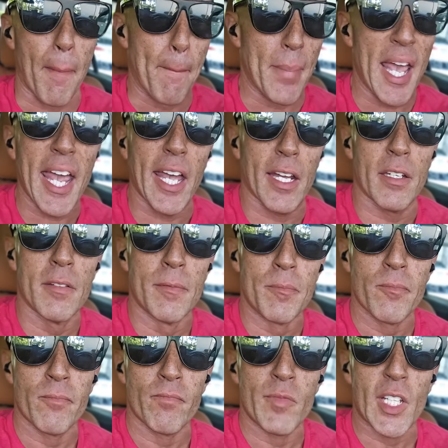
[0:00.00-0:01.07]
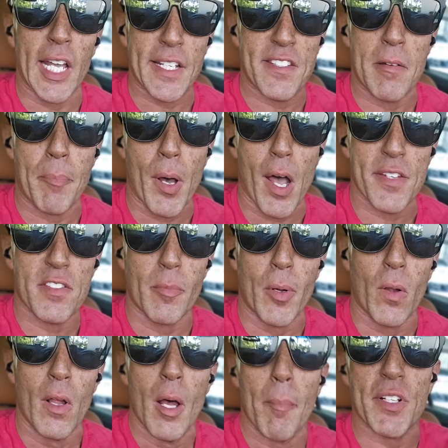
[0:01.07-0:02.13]
man, it's
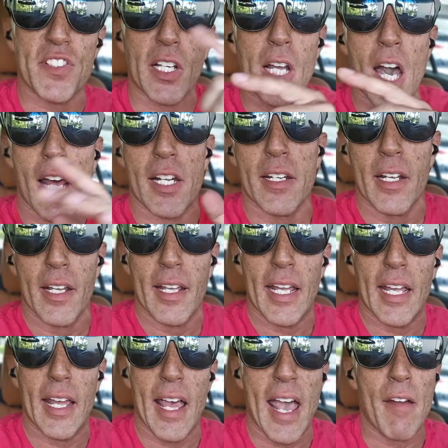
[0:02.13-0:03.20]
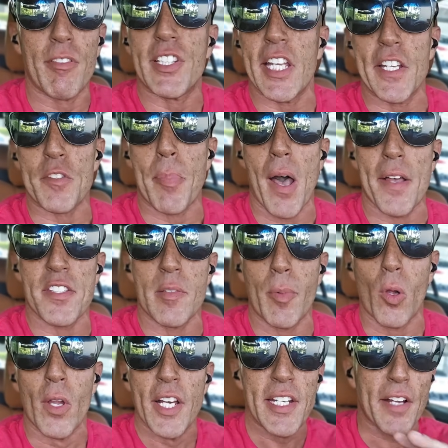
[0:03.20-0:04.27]
impossible, but to God, everything is
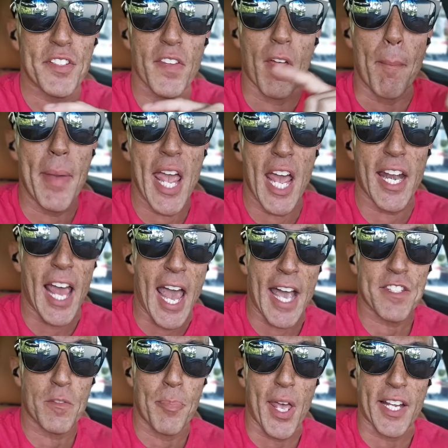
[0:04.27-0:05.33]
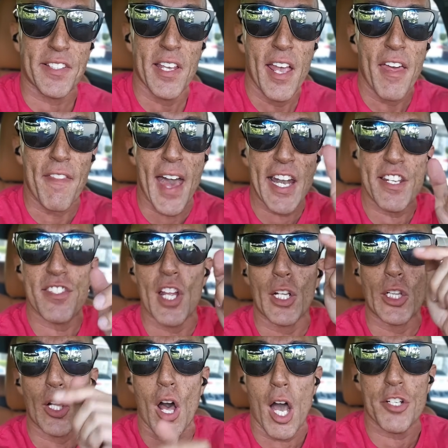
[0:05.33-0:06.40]
possible. Now, to the man aspect, that is the
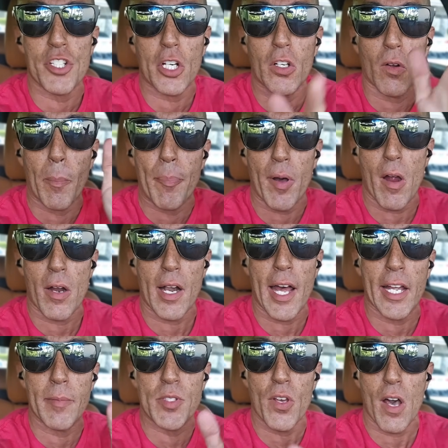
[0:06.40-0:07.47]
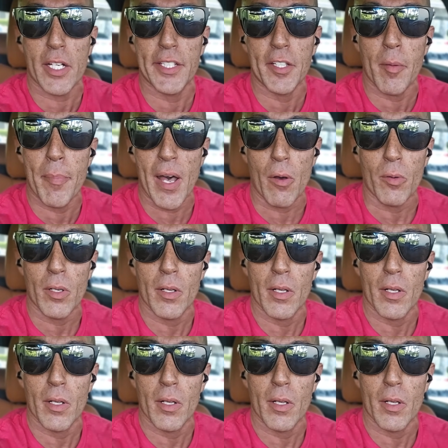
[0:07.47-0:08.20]
logical part I am talking about.